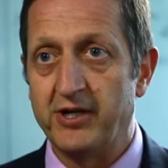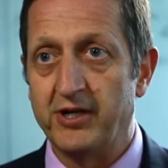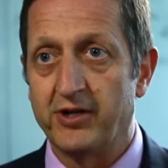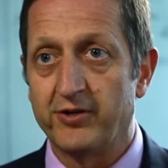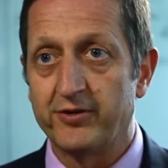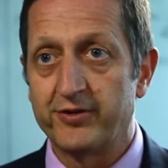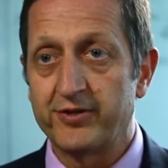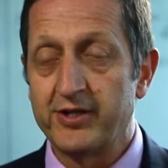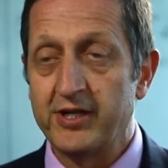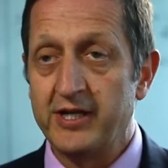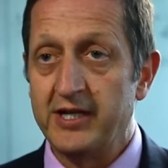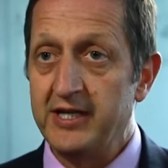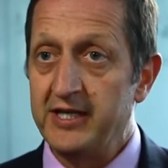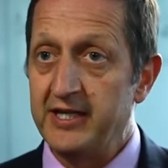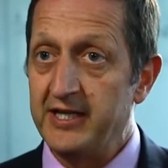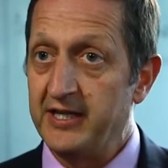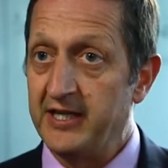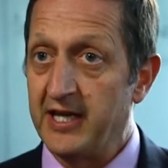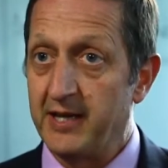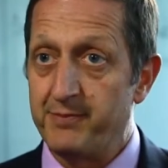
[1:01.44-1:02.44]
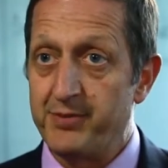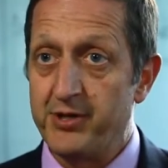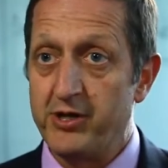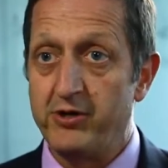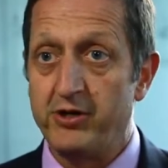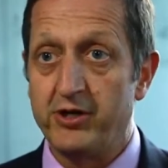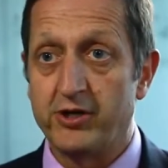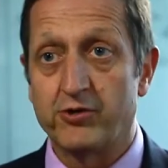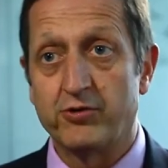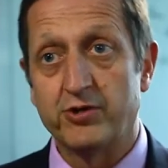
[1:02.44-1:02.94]
health in that
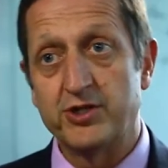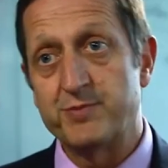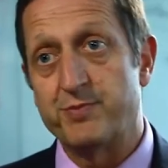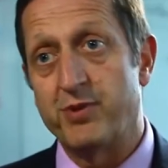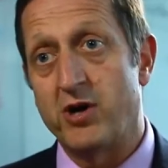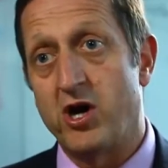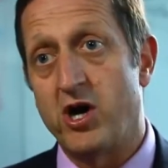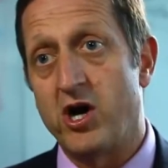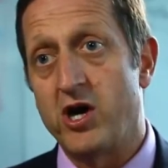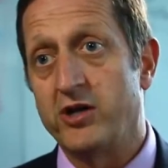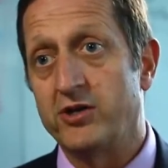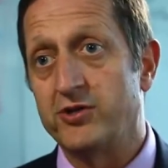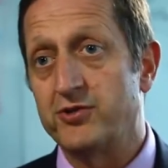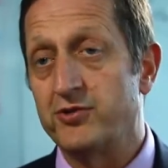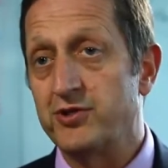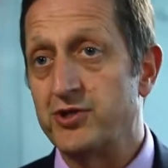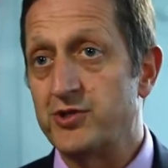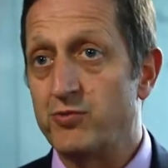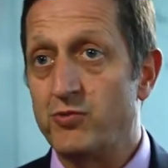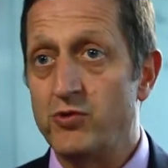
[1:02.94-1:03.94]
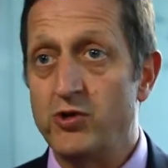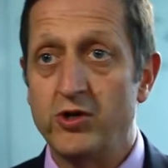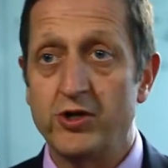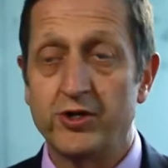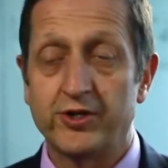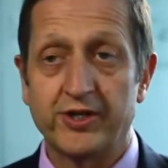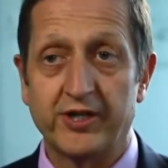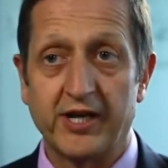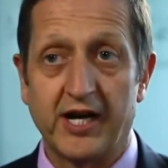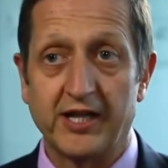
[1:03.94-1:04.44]
period, Chris Pine and Trish
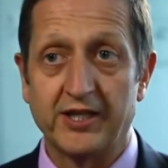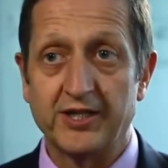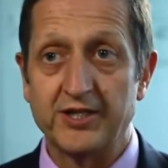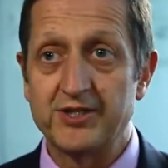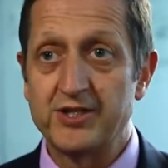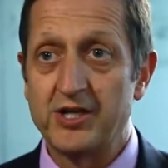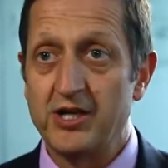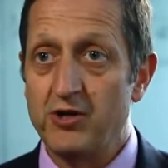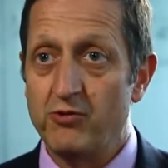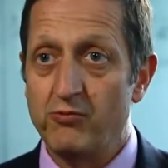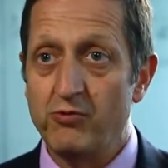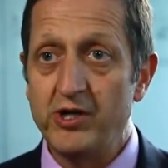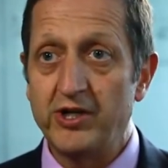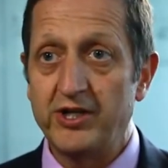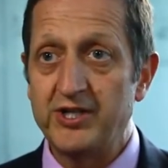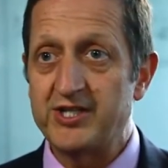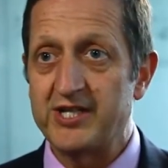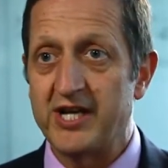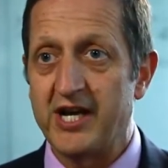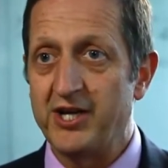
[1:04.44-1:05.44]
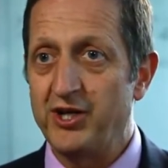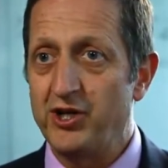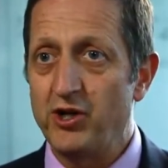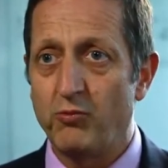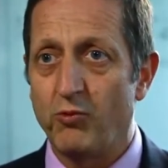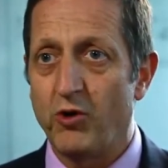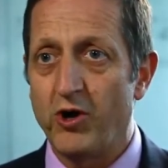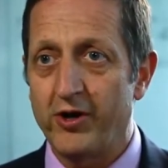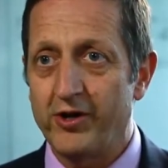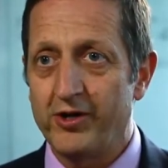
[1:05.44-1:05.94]
Worth and others, really saying, you know
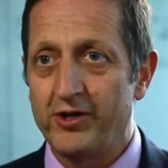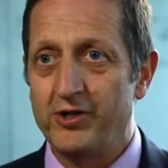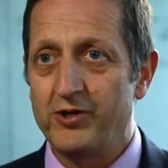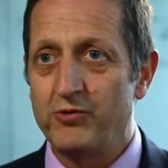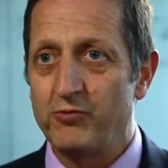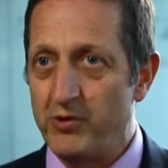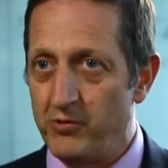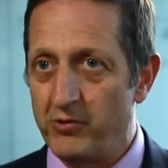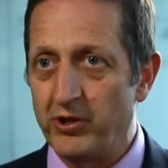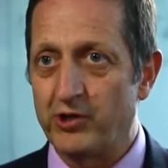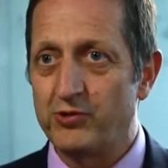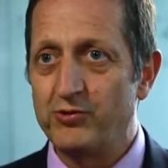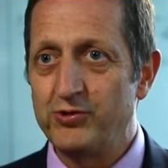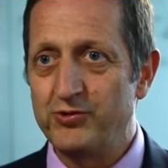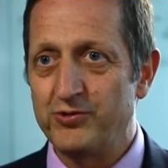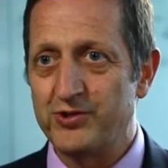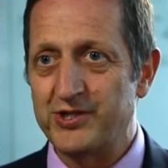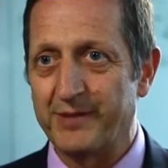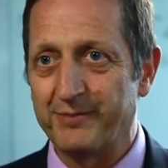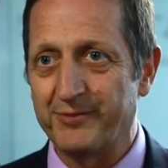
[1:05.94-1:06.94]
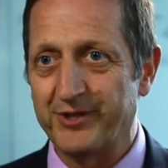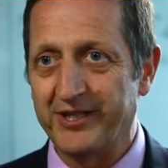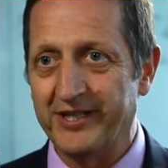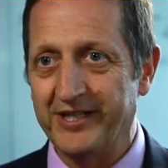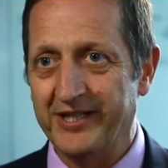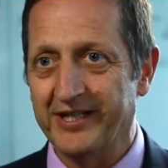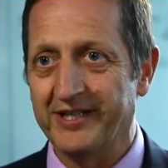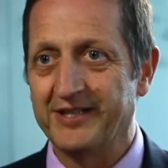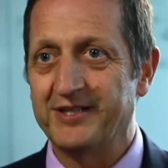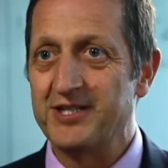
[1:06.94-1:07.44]
what, we really could do something
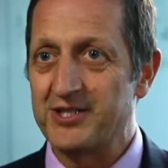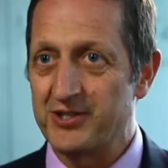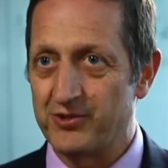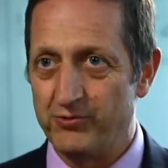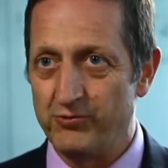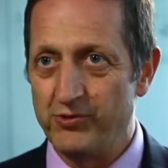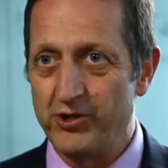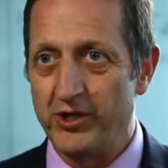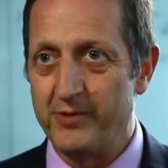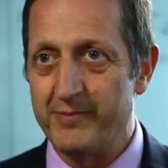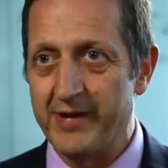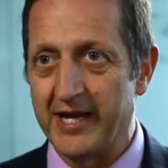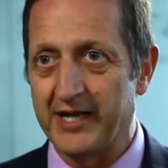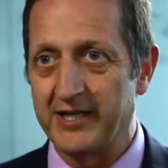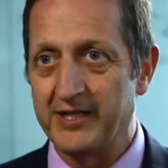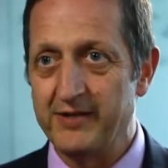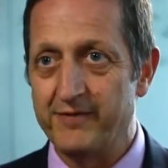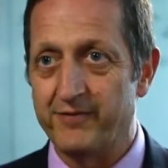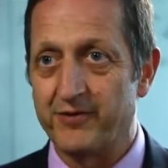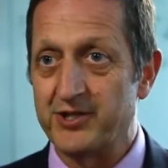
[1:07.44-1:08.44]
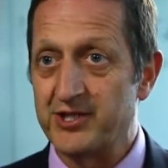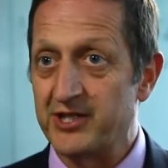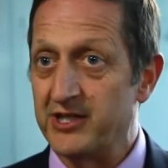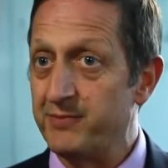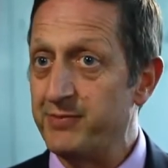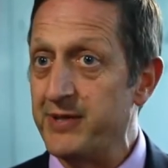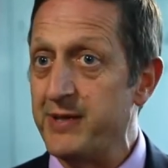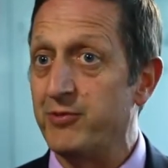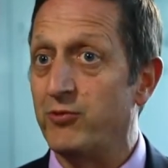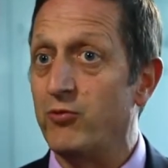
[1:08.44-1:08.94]
here. This could really make a difference, and
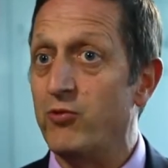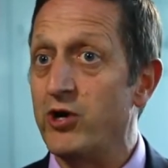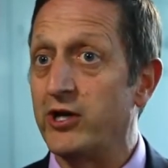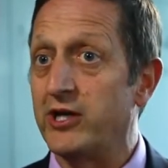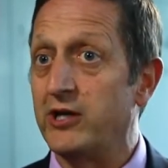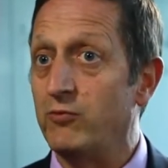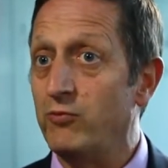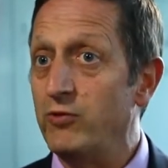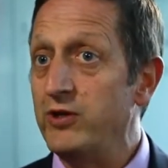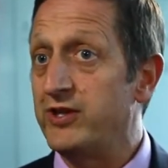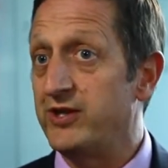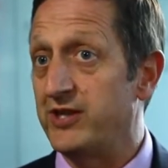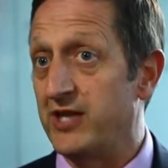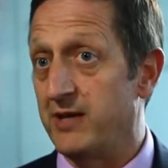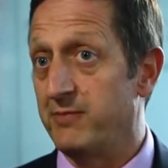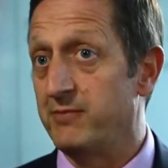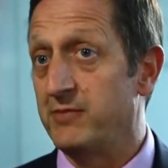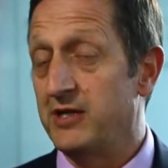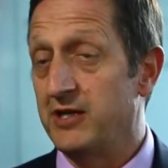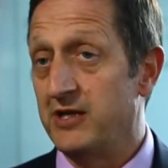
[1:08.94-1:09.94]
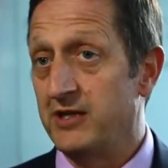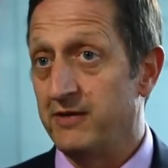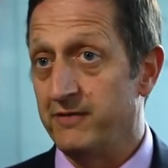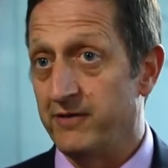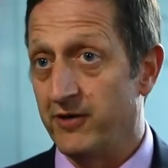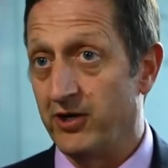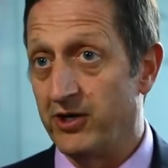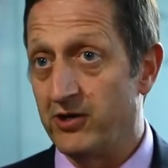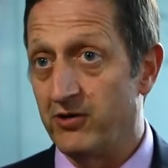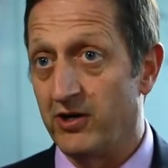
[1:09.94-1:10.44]
the people working with them
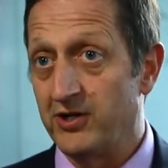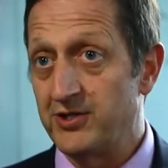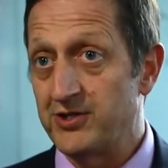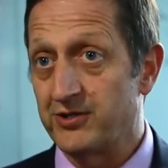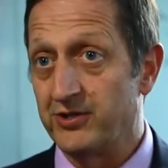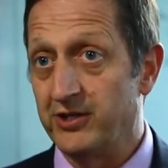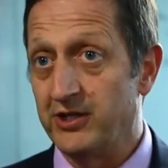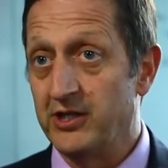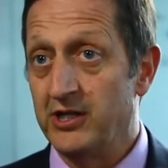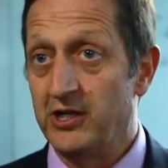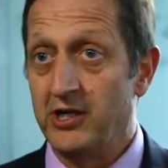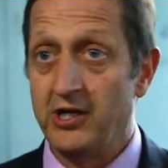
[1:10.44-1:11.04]
very closely.